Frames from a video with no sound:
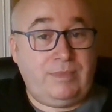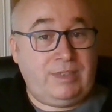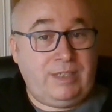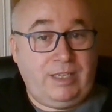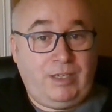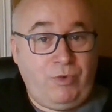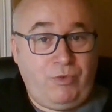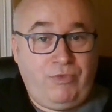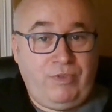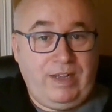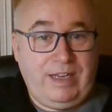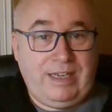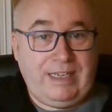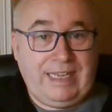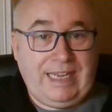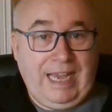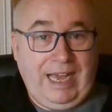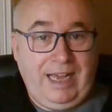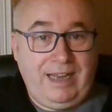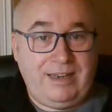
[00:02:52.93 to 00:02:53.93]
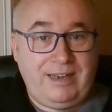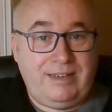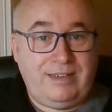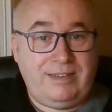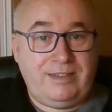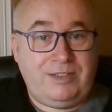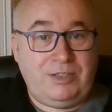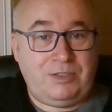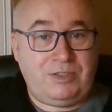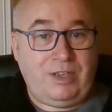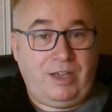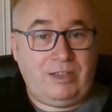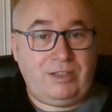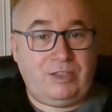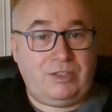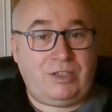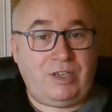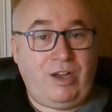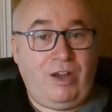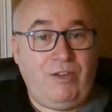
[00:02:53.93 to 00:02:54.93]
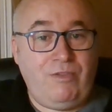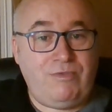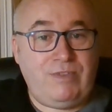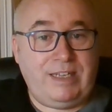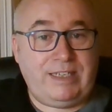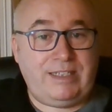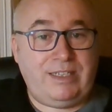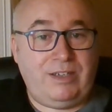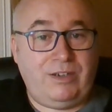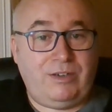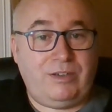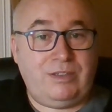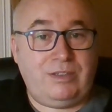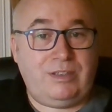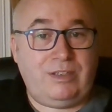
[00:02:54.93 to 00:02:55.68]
they don't feel they can. There's a conflict here.